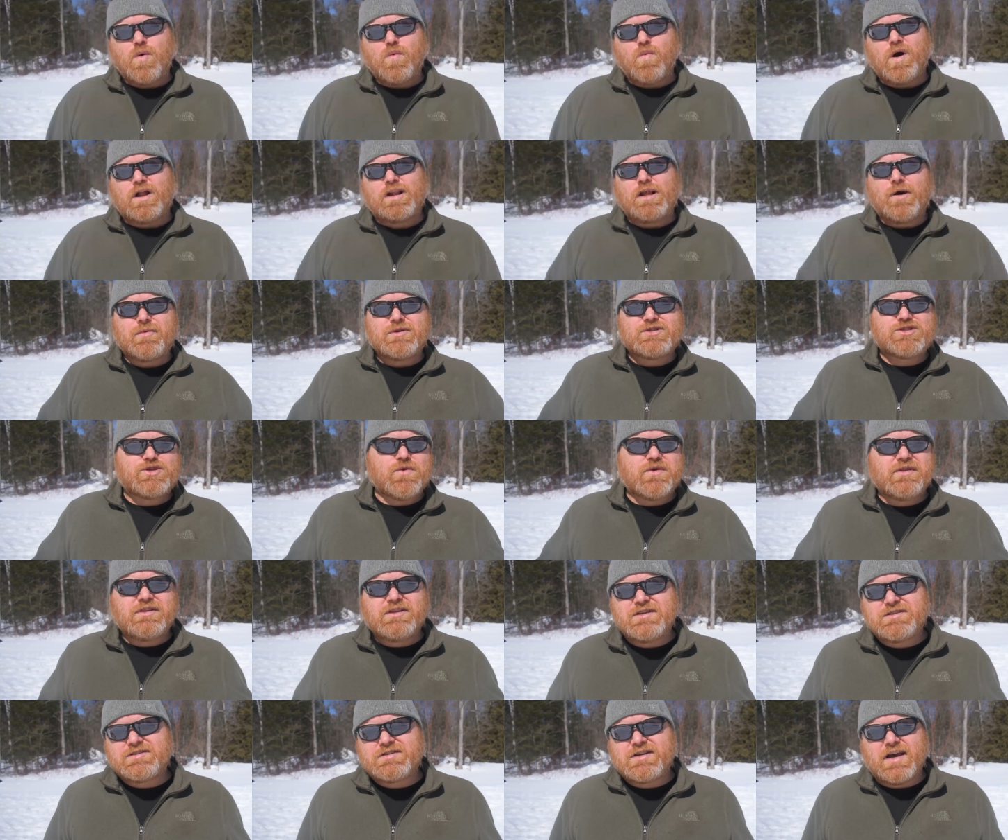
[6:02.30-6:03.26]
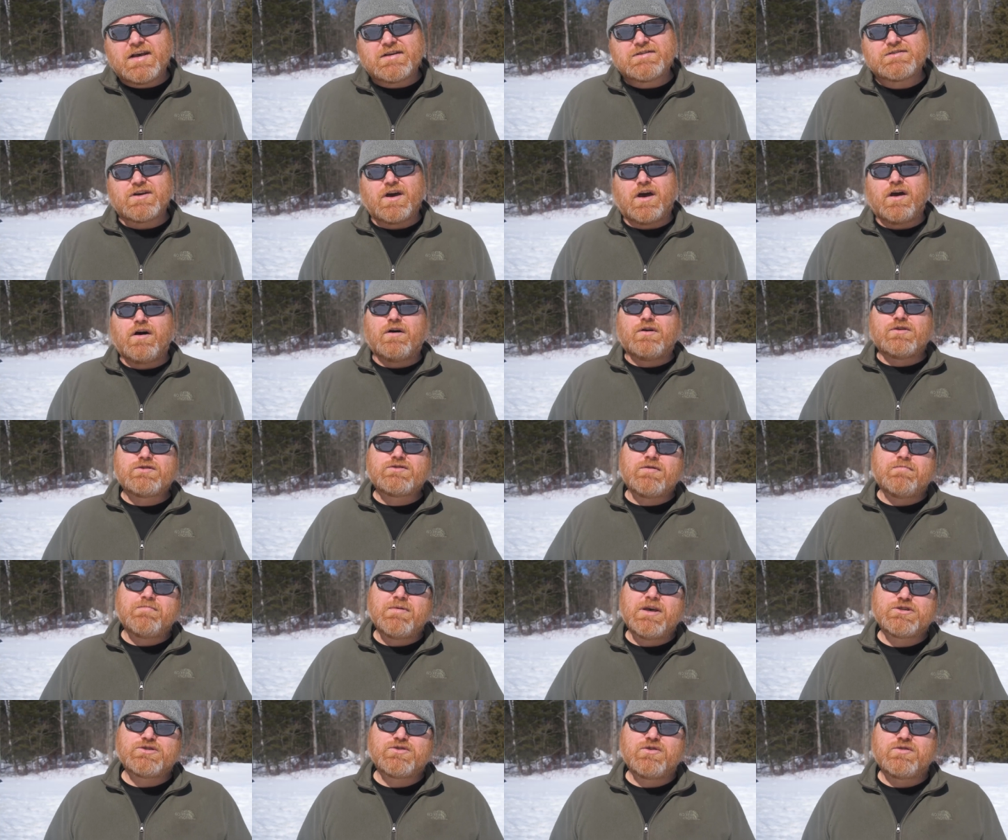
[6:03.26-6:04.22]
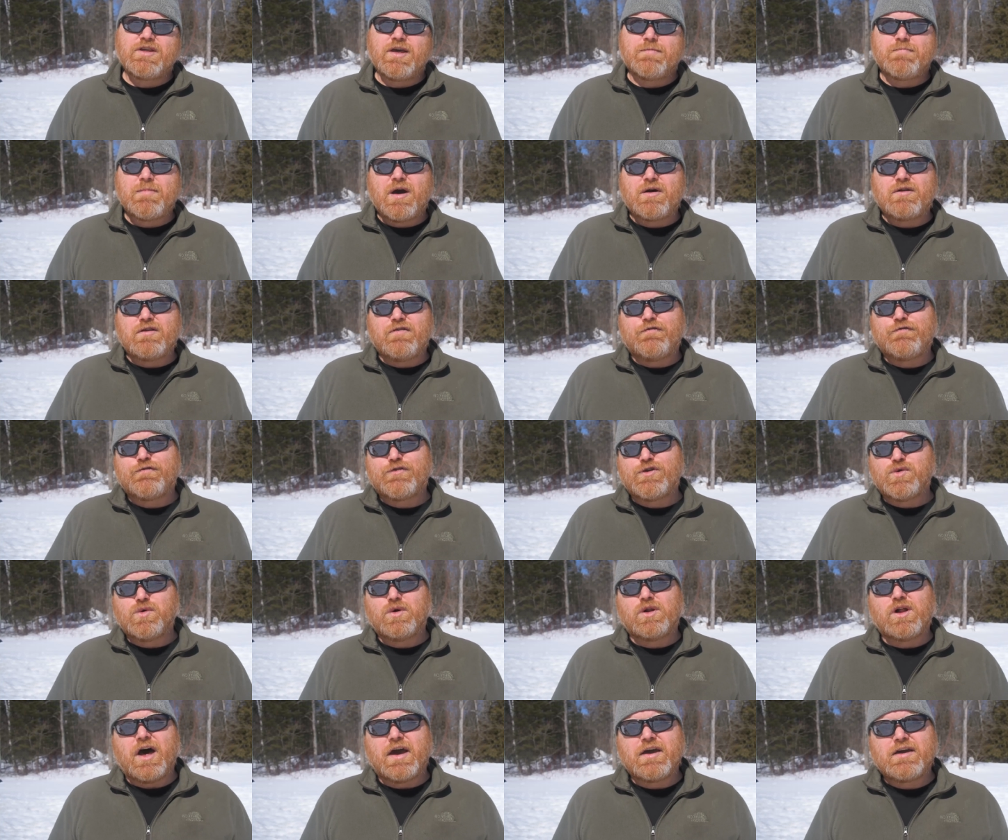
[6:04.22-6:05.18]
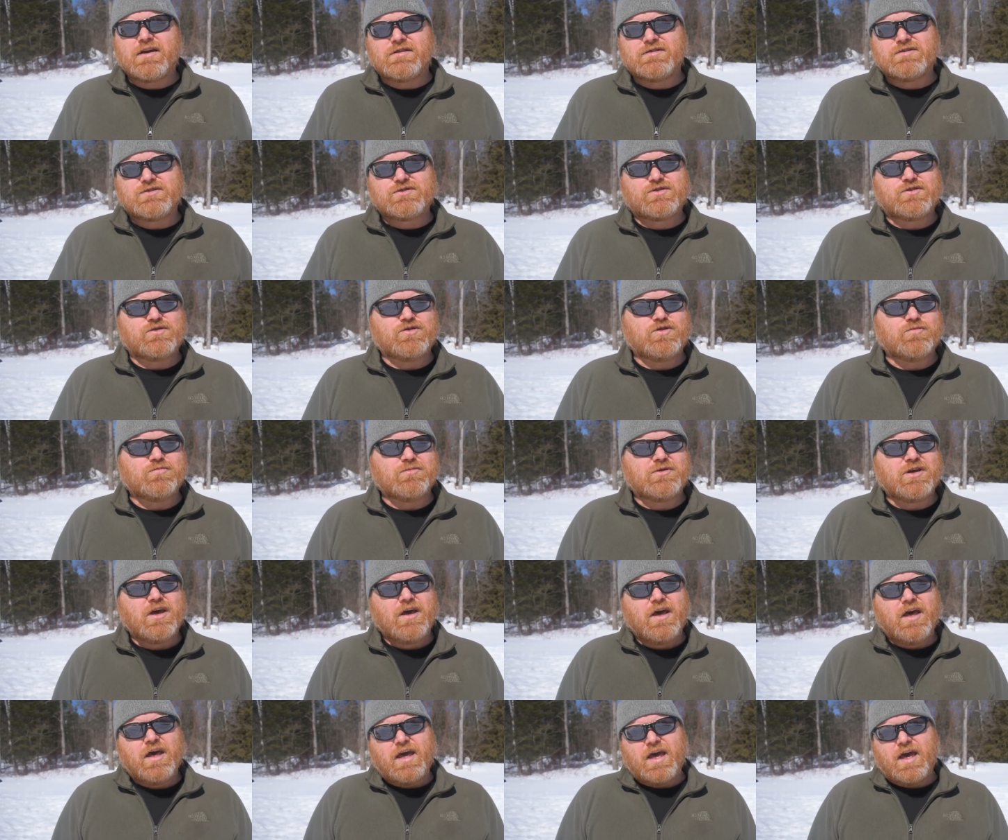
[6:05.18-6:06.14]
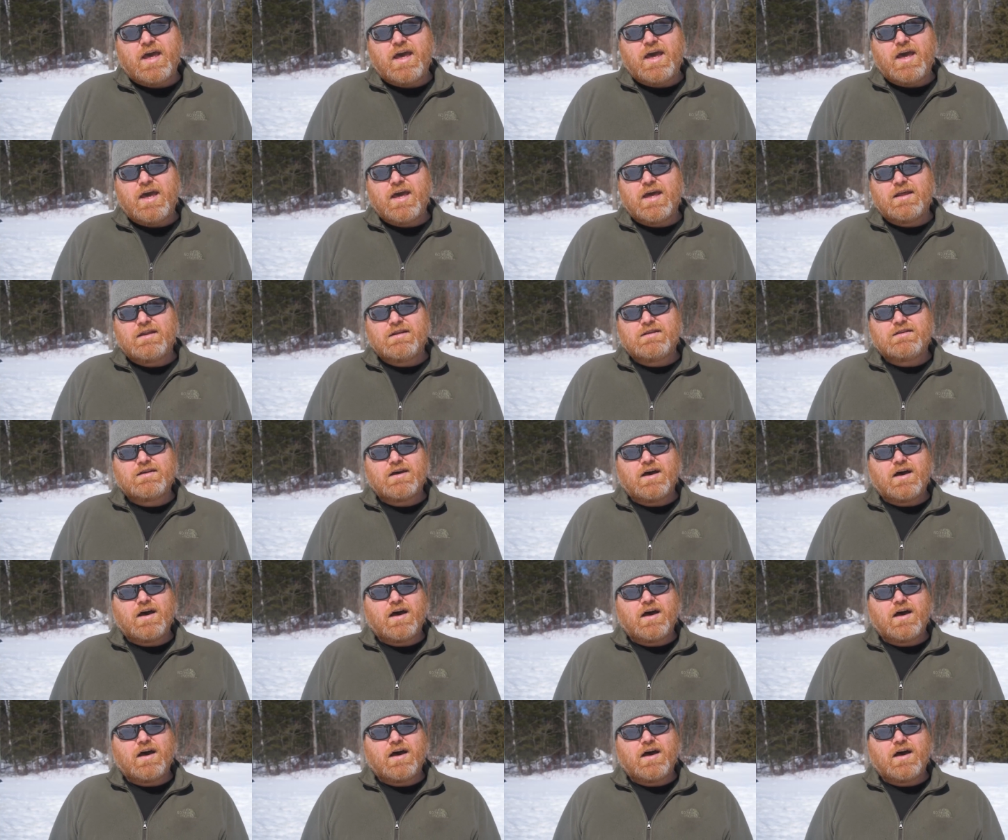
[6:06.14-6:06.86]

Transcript: While I was doing these tests, I also measured the amount of fuel I consumed. And